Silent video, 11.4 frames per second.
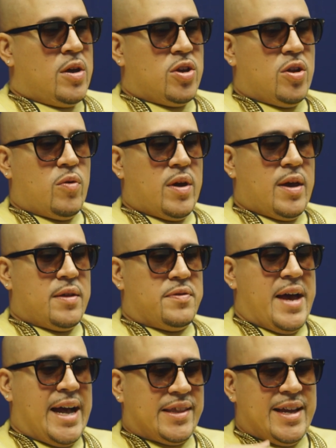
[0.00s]
you know,
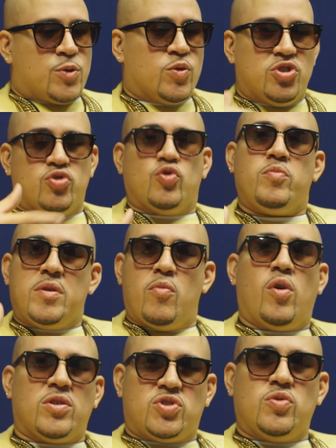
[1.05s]
that I think that's what drew me
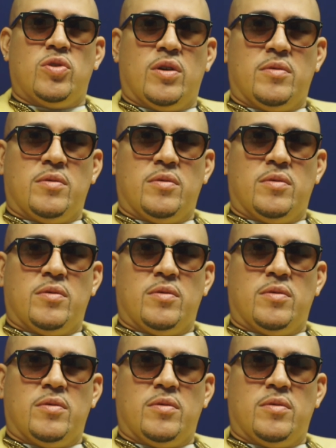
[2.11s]
more to her.